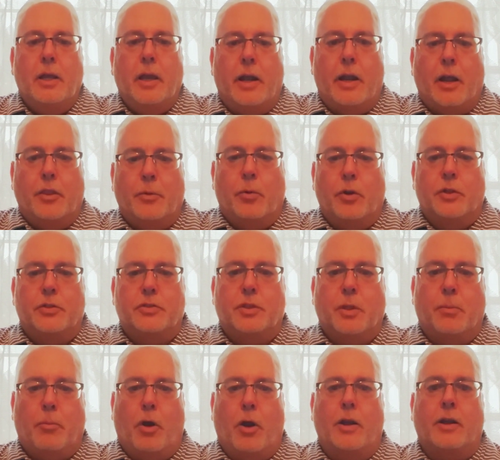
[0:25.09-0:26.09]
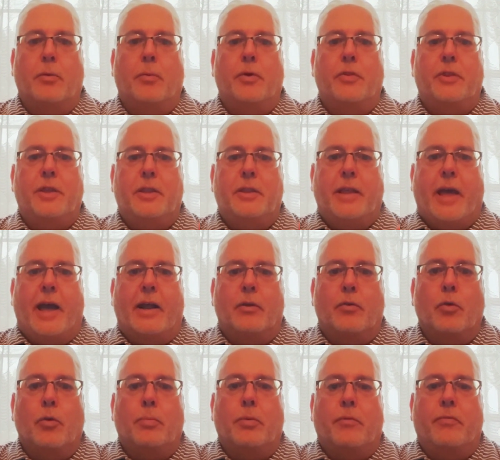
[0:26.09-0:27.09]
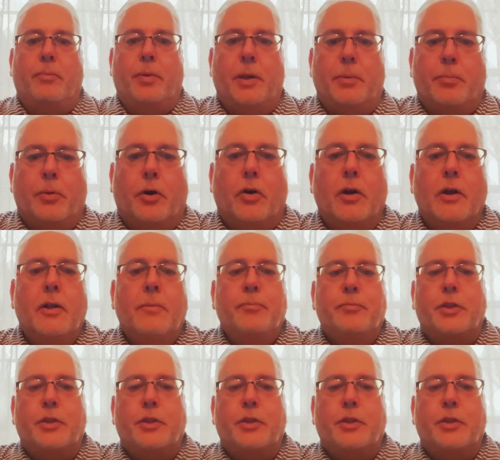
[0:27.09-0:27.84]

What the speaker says: In other words, the market within that group of people